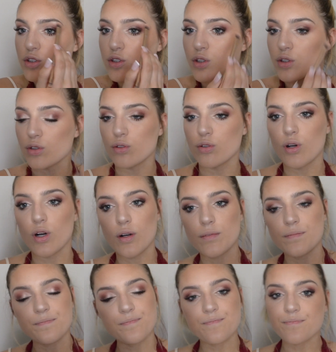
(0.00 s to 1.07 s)
to
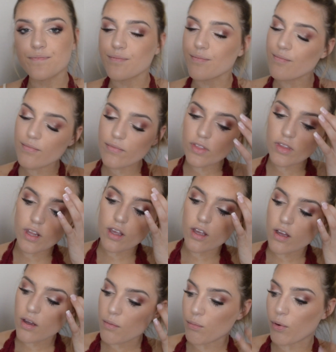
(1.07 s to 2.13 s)

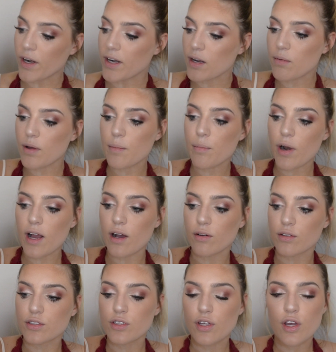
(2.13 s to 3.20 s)
brighten up my
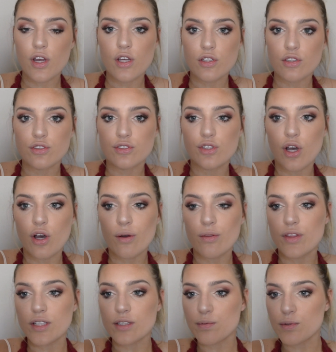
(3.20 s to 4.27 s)
brows. So
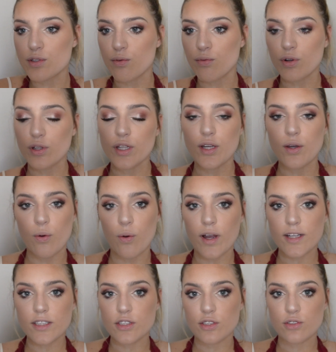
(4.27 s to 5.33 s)
this was a really
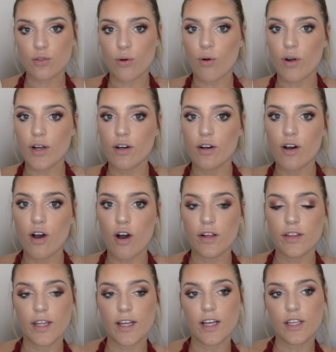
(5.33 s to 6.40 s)
quick tutorial
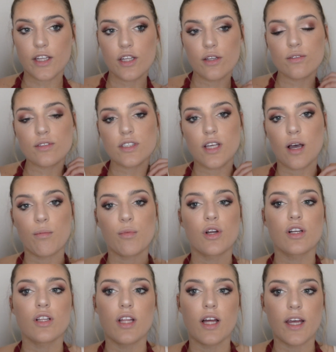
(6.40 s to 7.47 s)
on like a cute
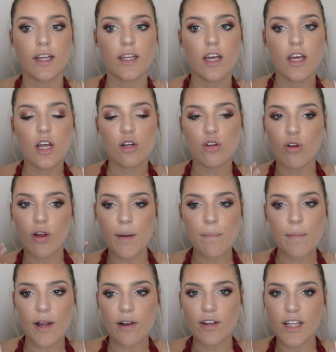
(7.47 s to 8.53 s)
summer like
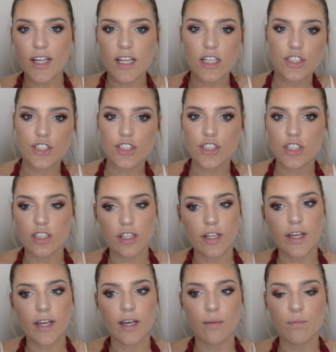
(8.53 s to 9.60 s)
cranberry-ish
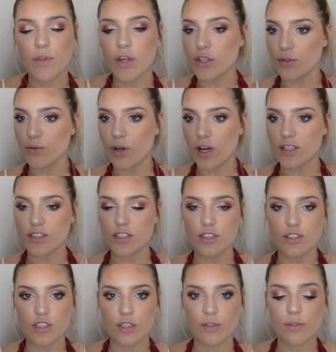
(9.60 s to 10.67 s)
glam that you guys can
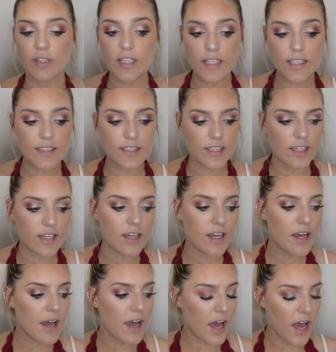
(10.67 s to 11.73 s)
do easy
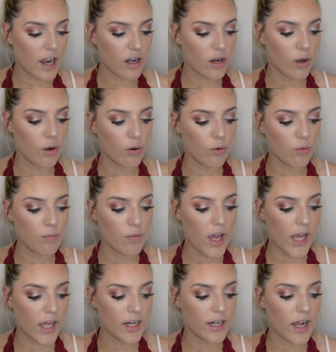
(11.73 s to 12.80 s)
at home,
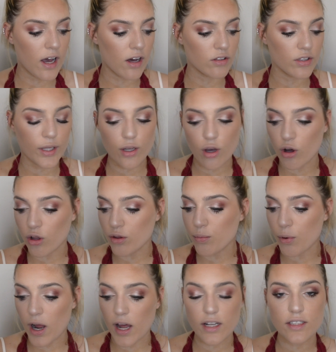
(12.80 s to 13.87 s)
and I'll link all the
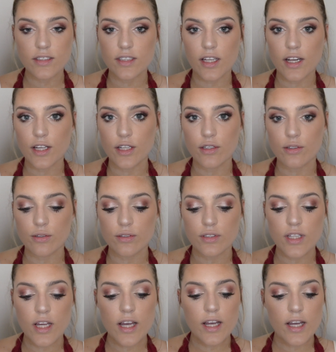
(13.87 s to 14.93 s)
products that I used
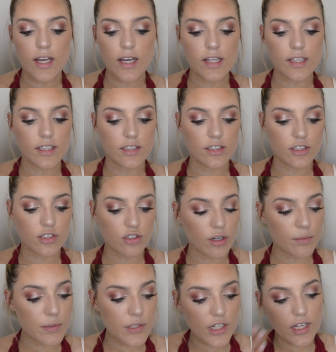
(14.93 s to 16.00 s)
in the
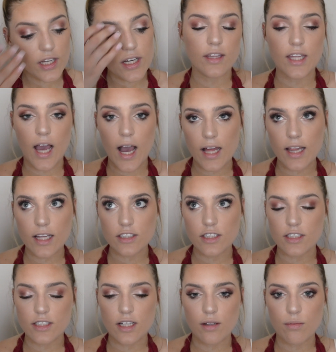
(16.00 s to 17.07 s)
description. The
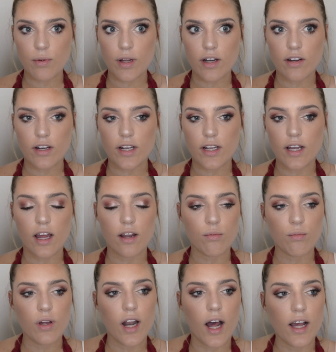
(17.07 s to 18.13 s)
eyelashes that I'm wearing,
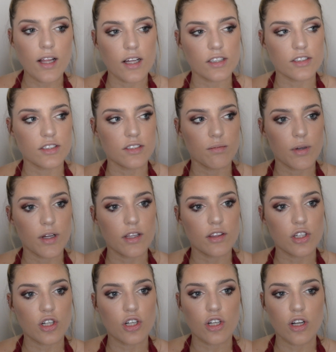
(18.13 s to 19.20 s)
what eyelashes am I?
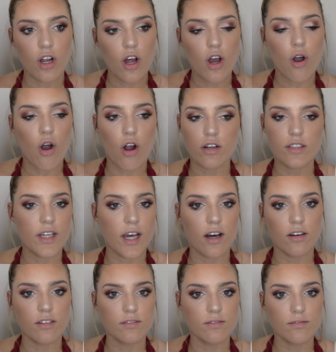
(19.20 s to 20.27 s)
They're
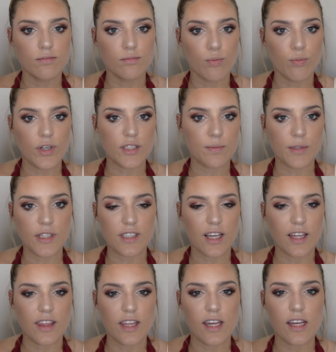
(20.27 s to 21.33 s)
Ardell Wispies,
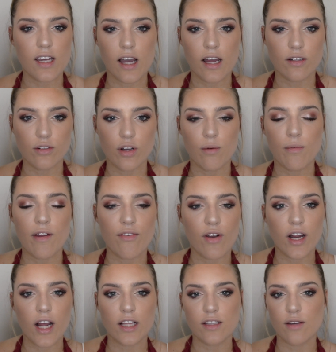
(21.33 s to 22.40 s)
I think. I don't know, my friend
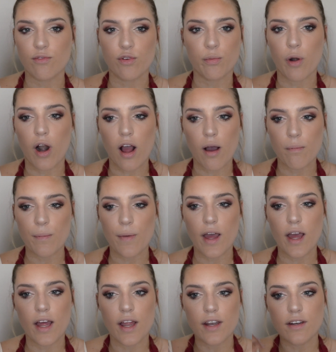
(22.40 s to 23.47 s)
got them for prom
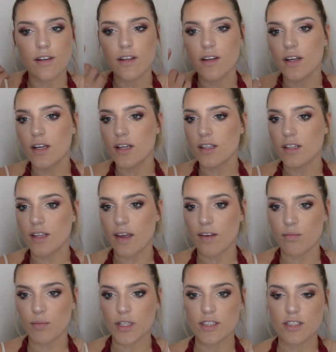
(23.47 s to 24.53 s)
and
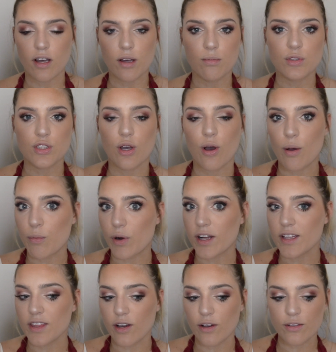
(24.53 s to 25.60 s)
gave me some, so I'm
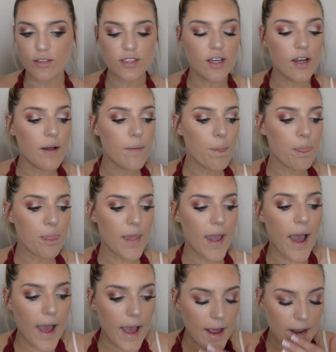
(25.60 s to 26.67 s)
wearing those.
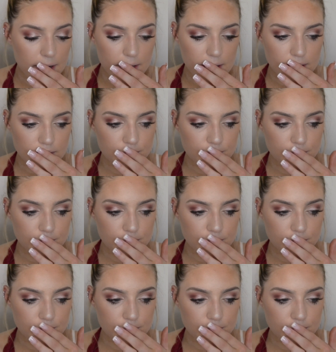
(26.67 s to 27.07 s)
And